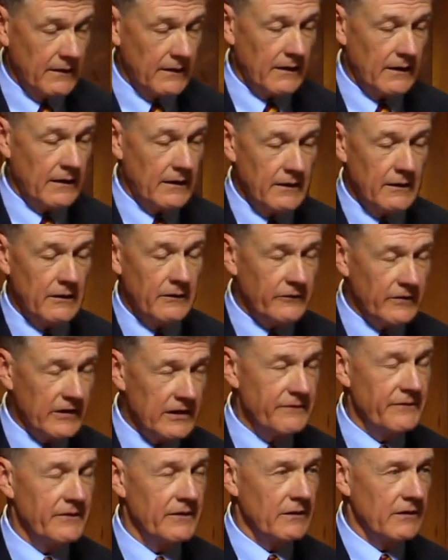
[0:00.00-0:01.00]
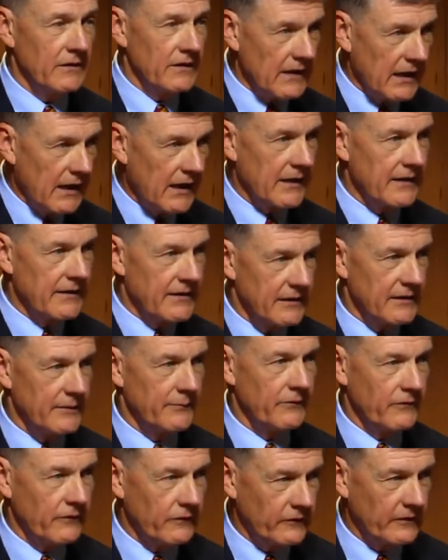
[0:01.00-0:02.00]
And it is even God
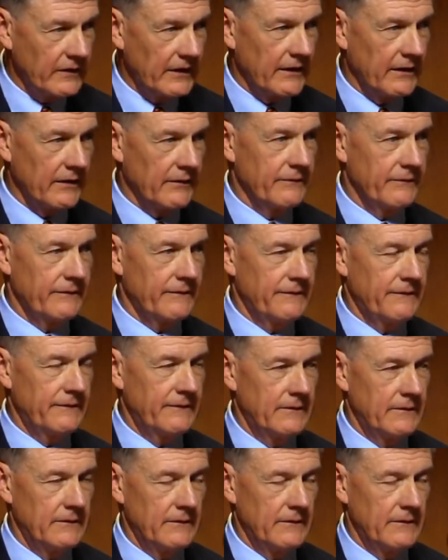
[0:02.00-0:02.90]
Himself